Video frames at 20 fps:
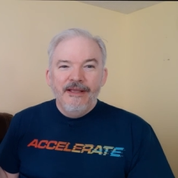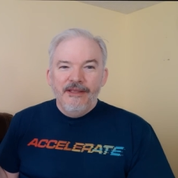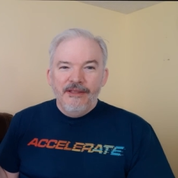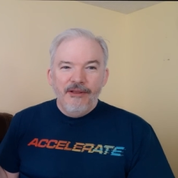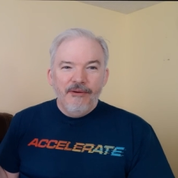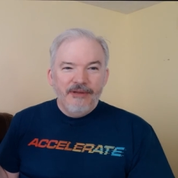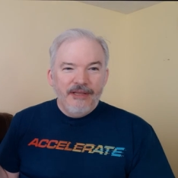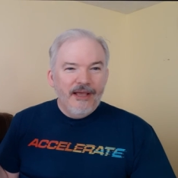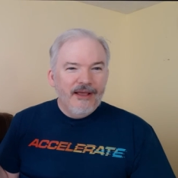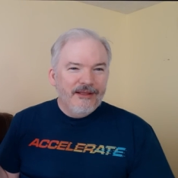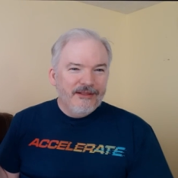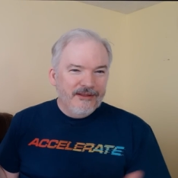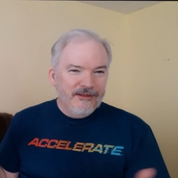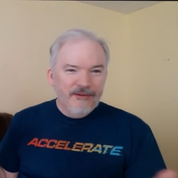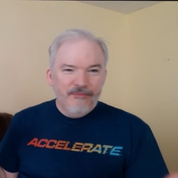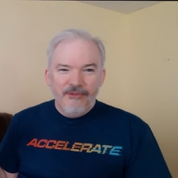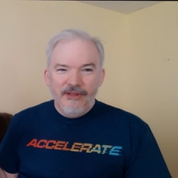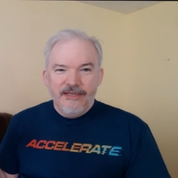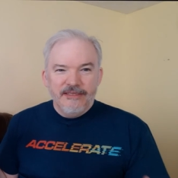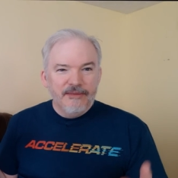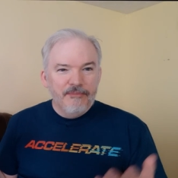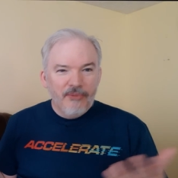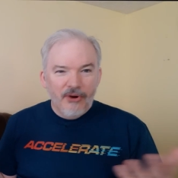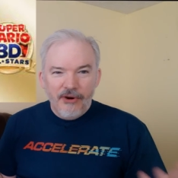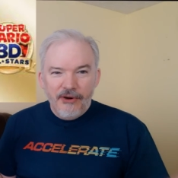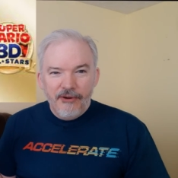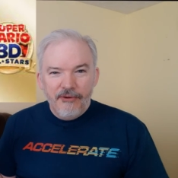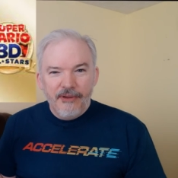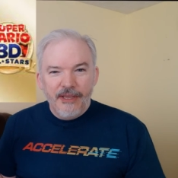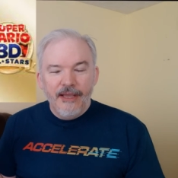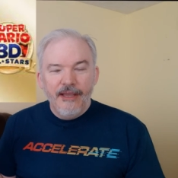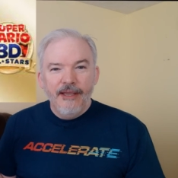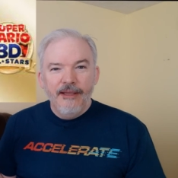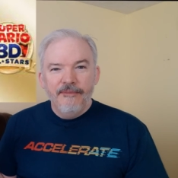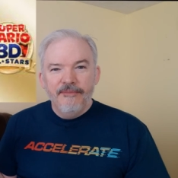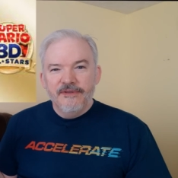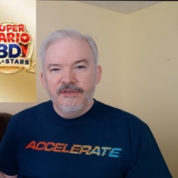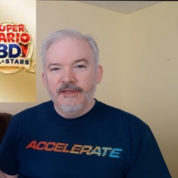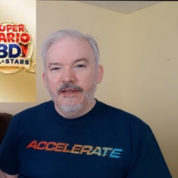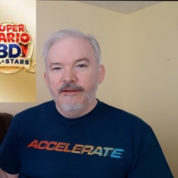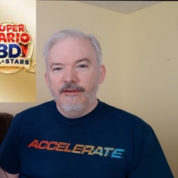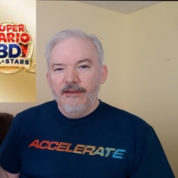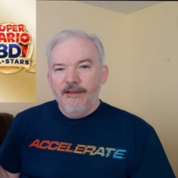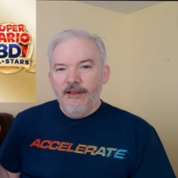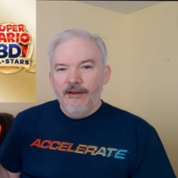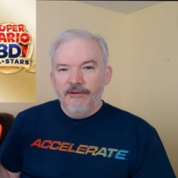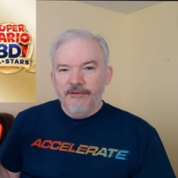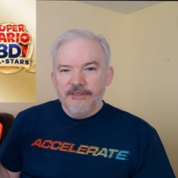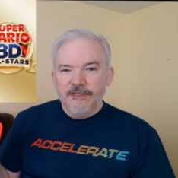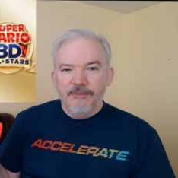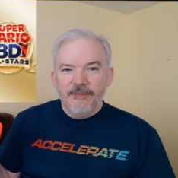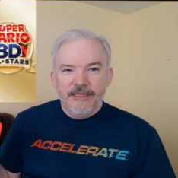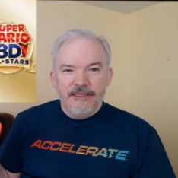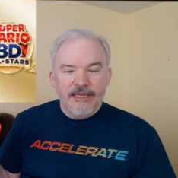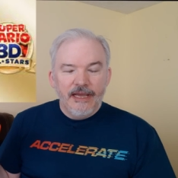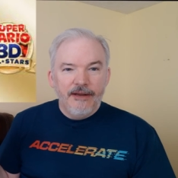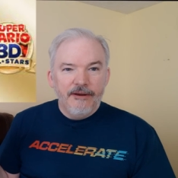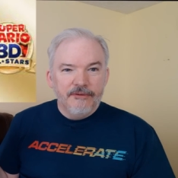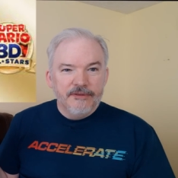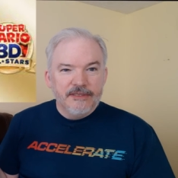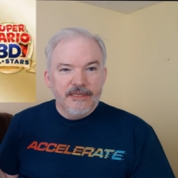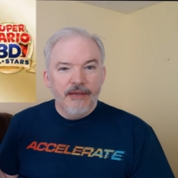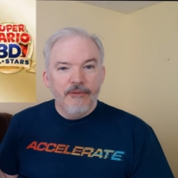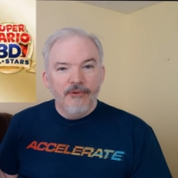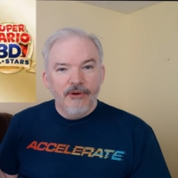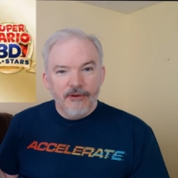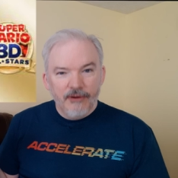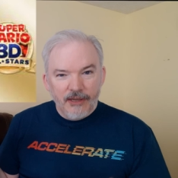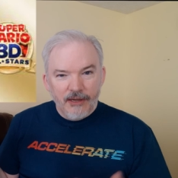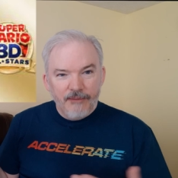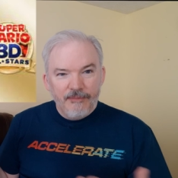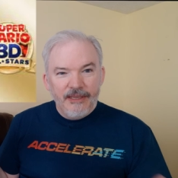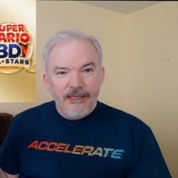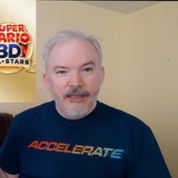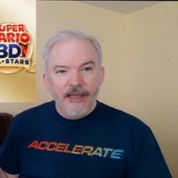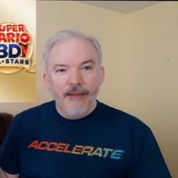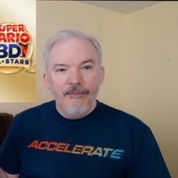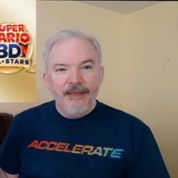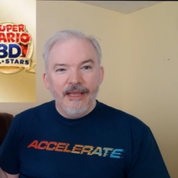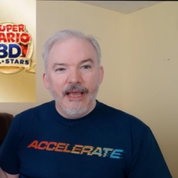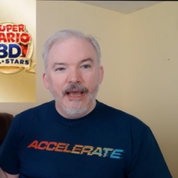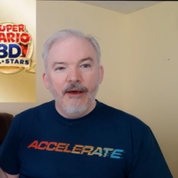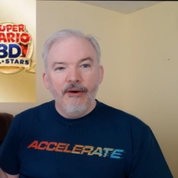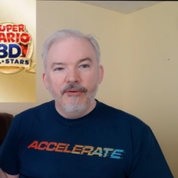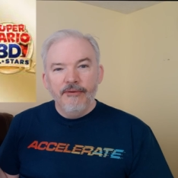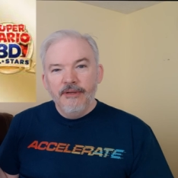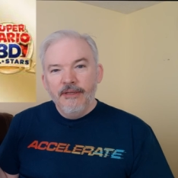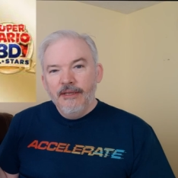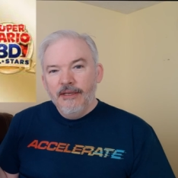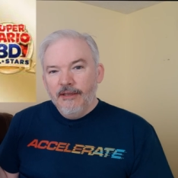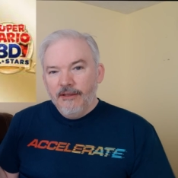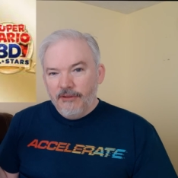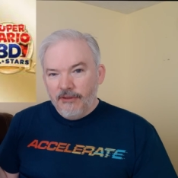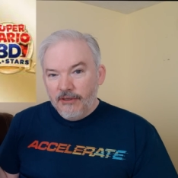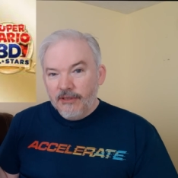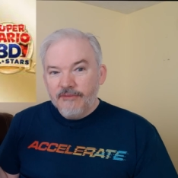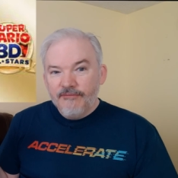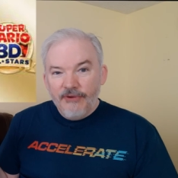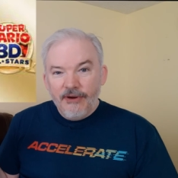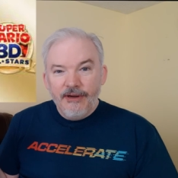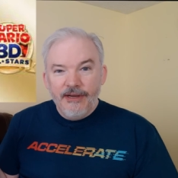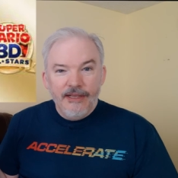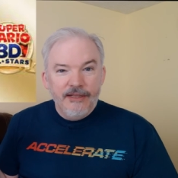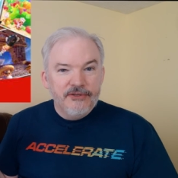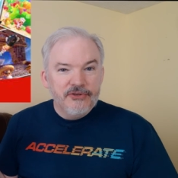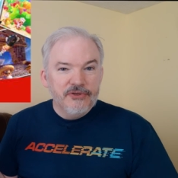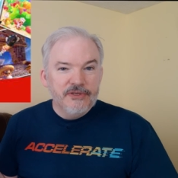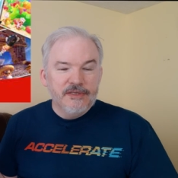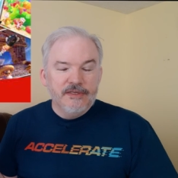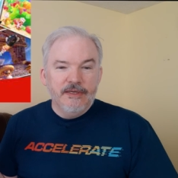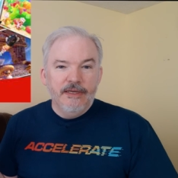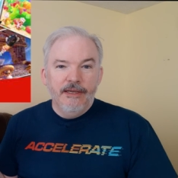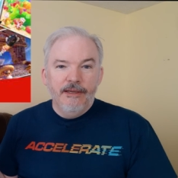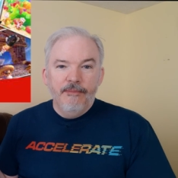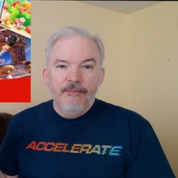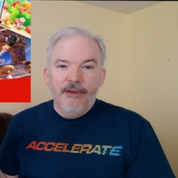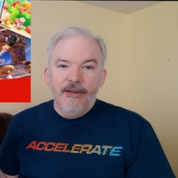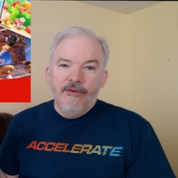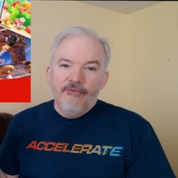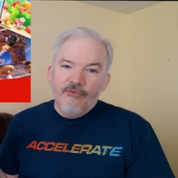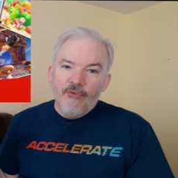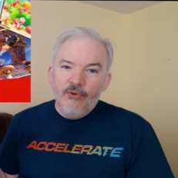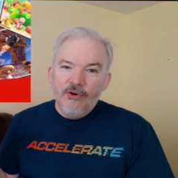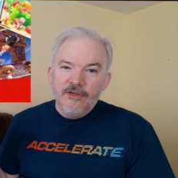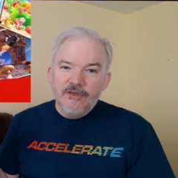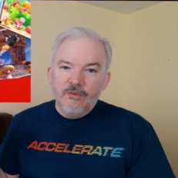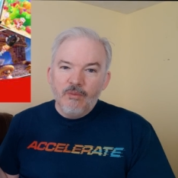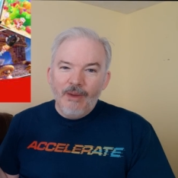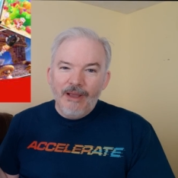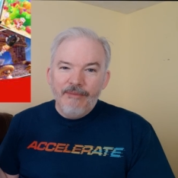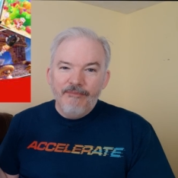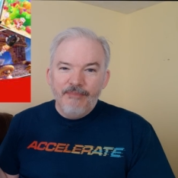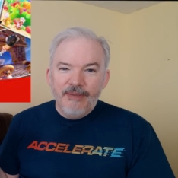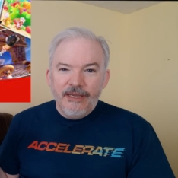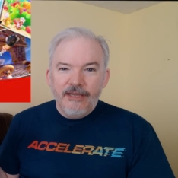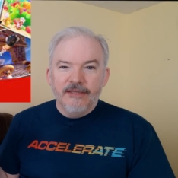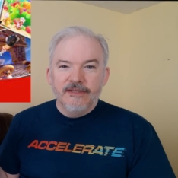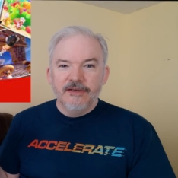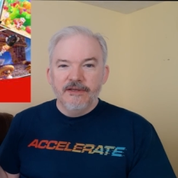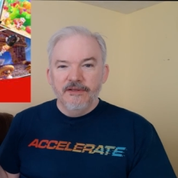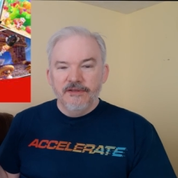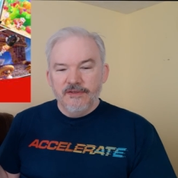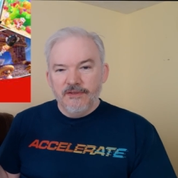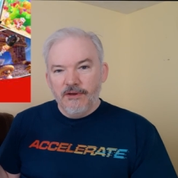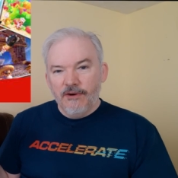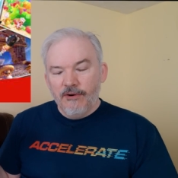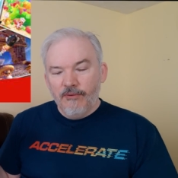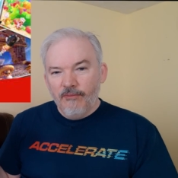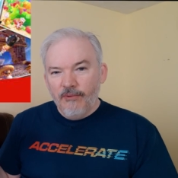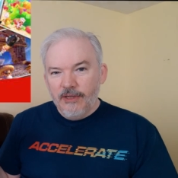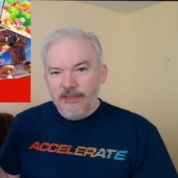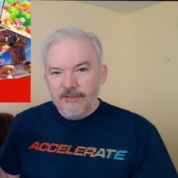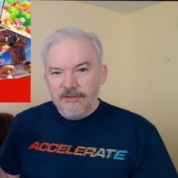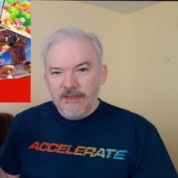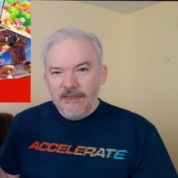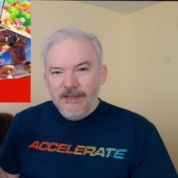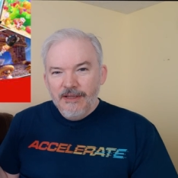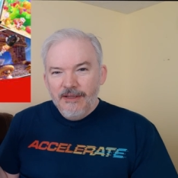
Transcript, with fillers: There, yeah, you could play some Mario games, and you know, some of the titles that were going to be coming out looked very interesting, but of course, my biggest concern was